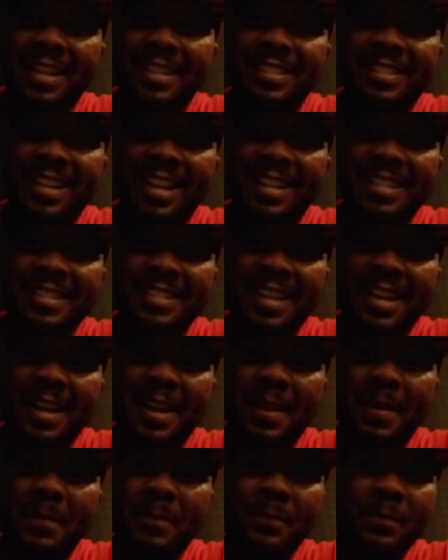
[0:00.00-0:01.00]
Saints
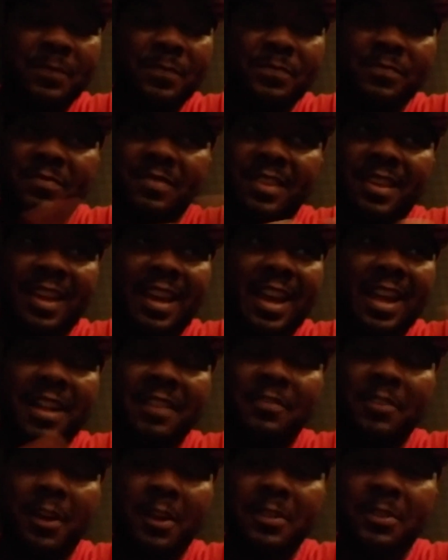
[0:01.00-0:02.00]
game. And
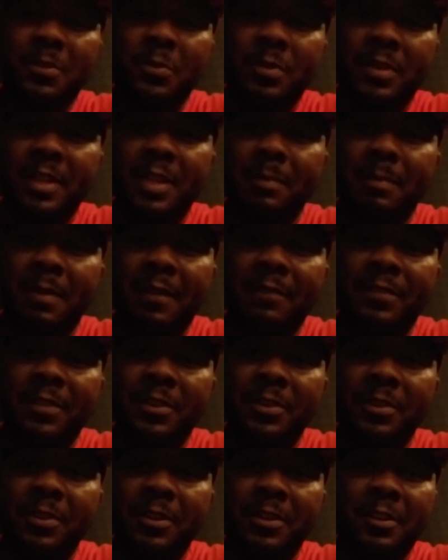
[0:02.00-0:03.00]
if y'all tuned into my
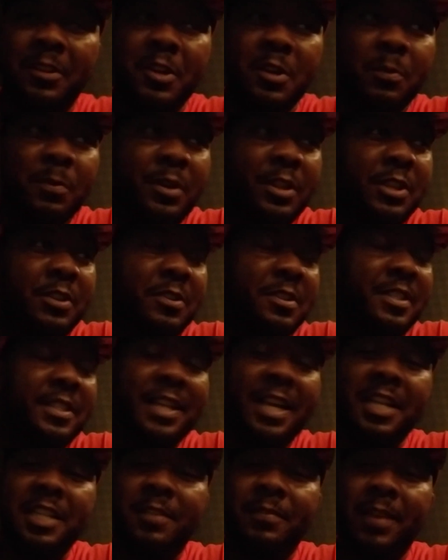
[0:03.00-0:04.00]
video earlier, whether you're a
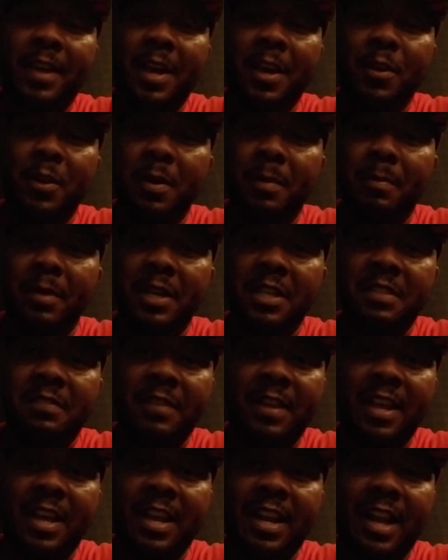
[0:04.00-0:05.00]
Saints fan or a Bucks
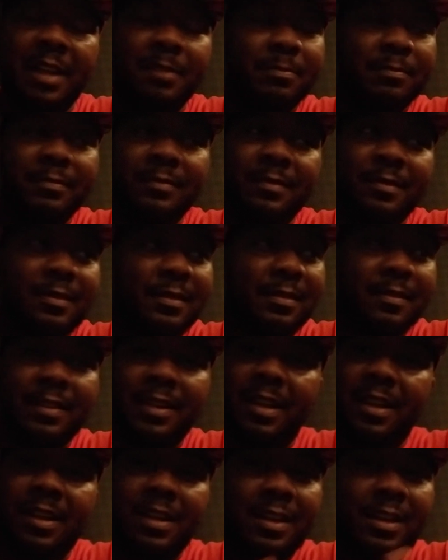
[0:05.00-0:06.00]
fan, I
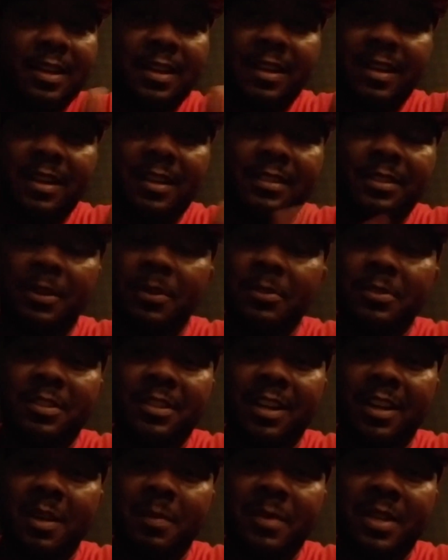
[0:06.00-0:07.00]
told
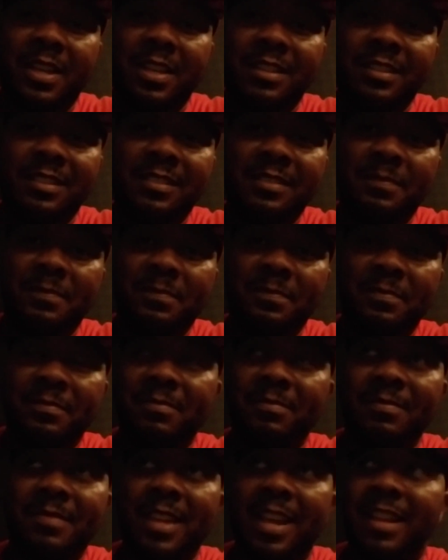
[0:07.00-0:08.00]
y'all, man.
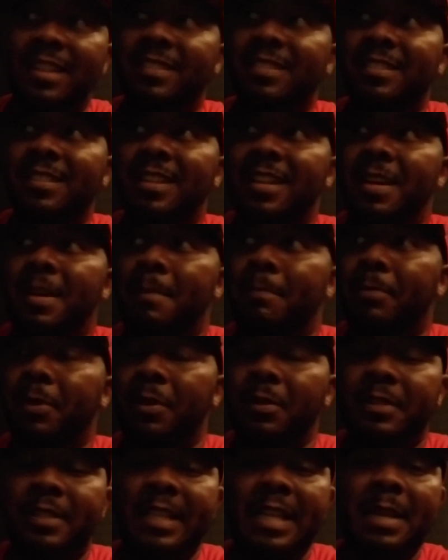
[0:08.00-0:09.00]
It's
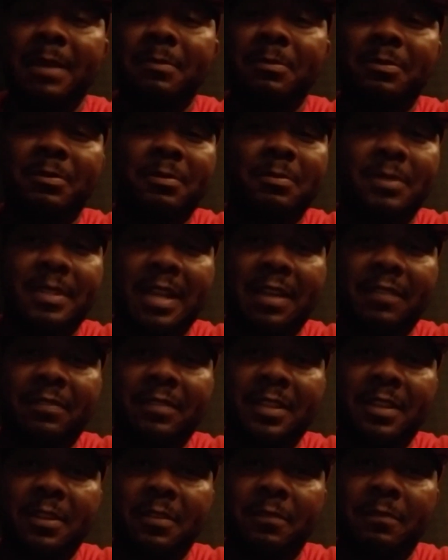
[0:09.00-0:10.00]
both teams
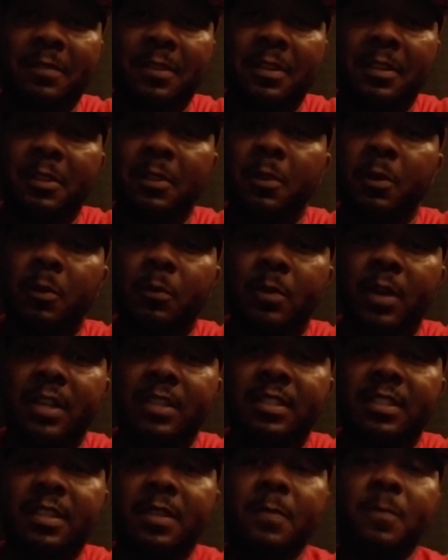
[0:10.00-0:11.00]
definitely are feeling a little
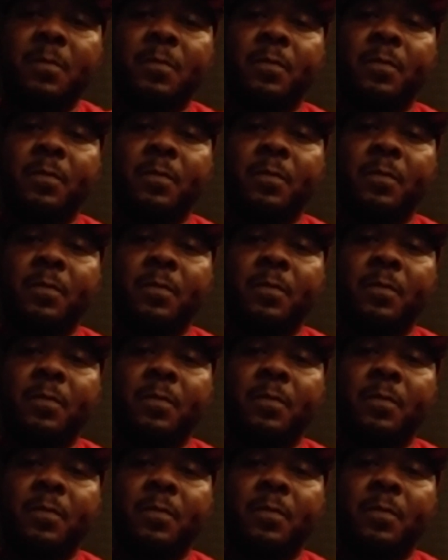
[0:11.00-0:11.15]
rusty.